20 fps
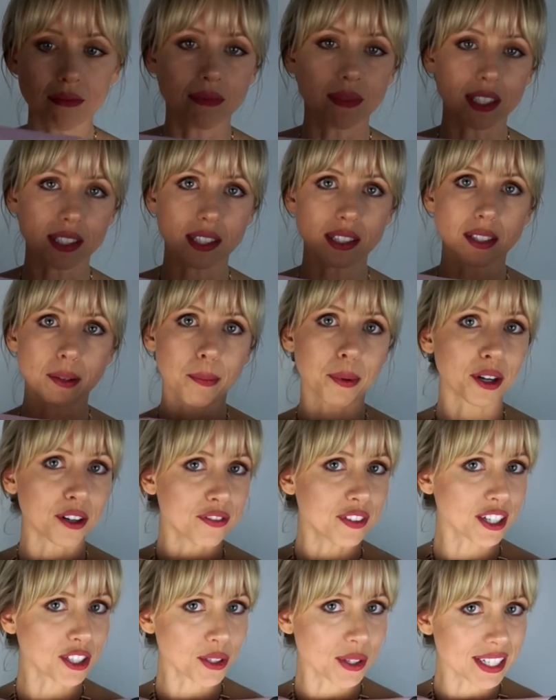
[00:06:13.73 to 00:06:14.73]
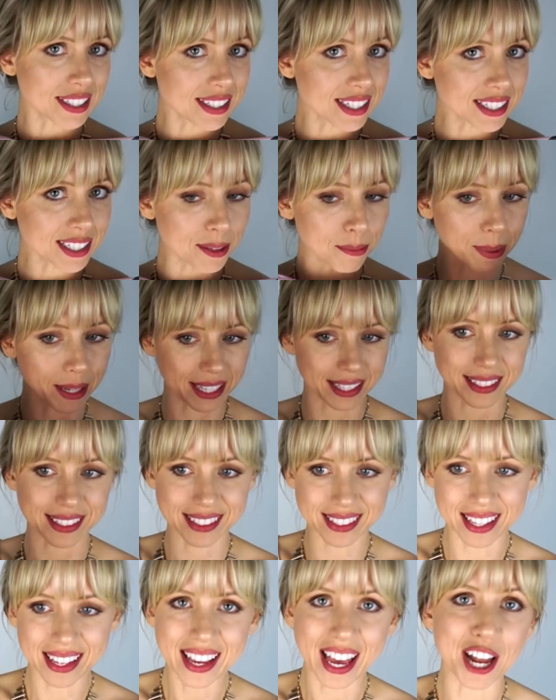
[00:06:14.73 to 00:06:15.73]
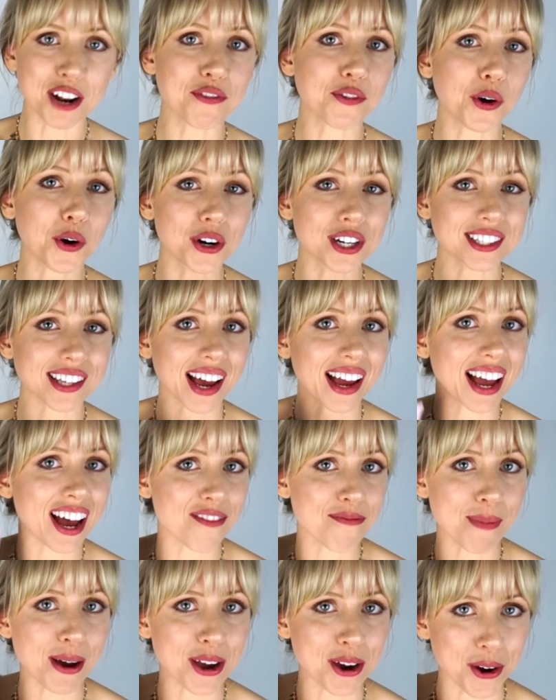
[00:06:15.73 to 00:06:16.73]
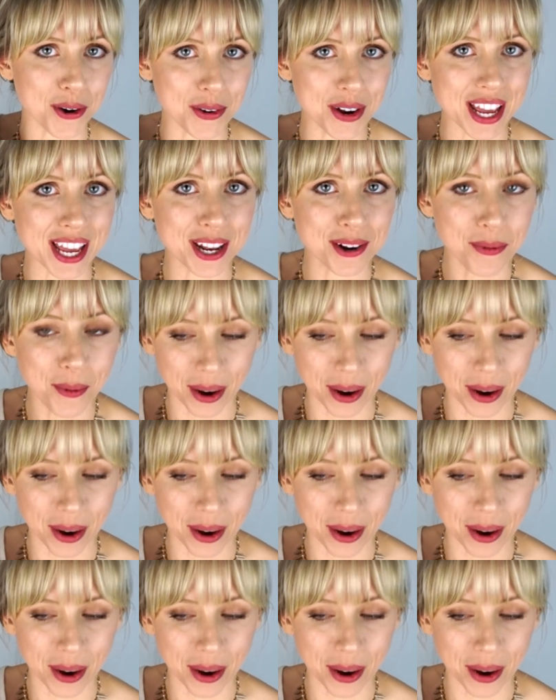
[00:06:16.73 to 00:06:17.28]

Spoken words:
this is a perfect transition piece. And of course I have my own in